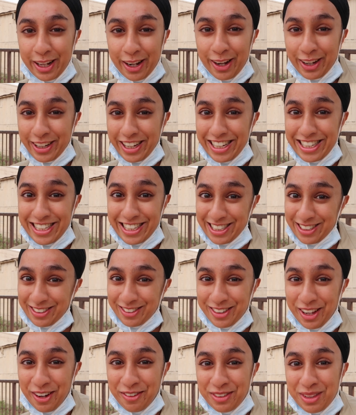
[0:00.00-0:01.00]
clock is just
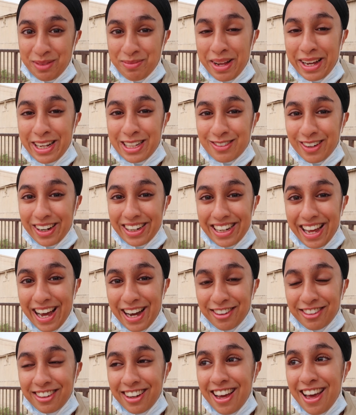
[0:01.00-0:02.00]
all over the place right
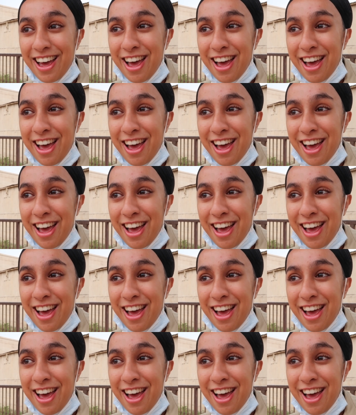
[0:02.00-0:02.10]
now.